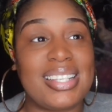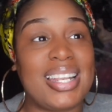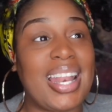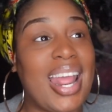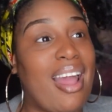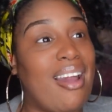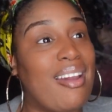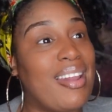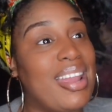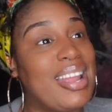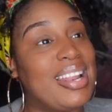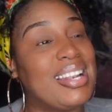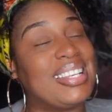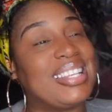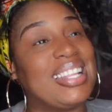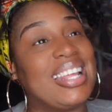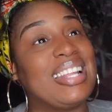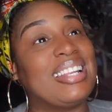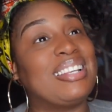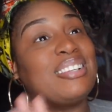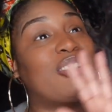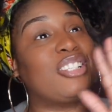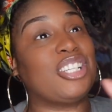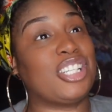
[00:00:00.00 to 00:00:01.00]
Now he
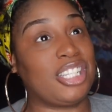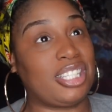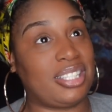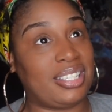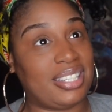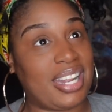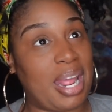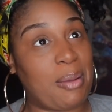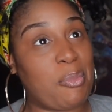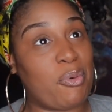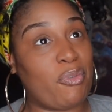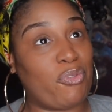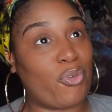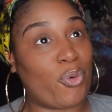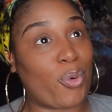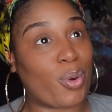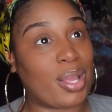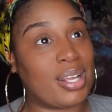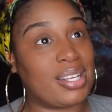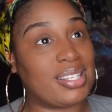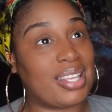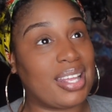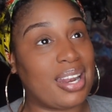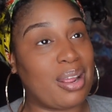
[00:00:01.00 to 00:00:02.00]
didn't, just the day before
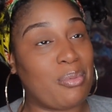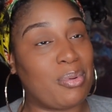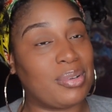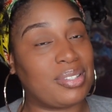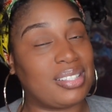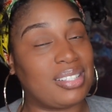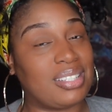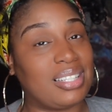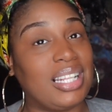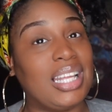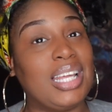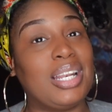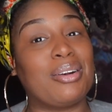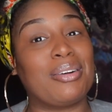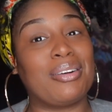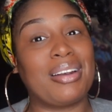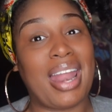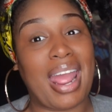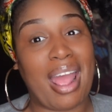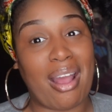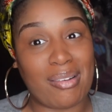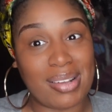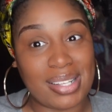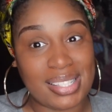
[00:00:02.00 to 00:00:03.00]
he said he wasn't the leader.
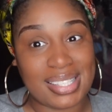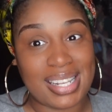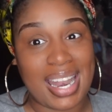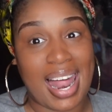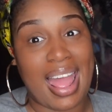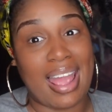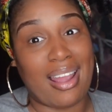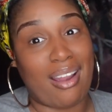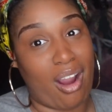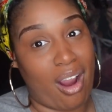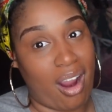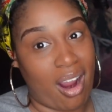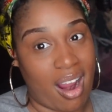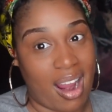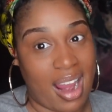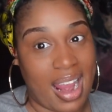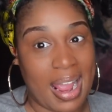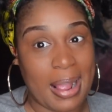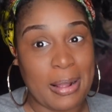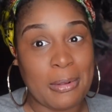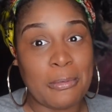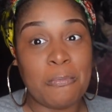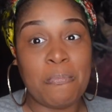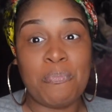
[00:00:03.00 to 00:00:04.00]
Now it's like, all
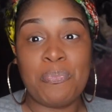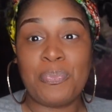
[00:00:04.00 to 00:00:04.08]
right.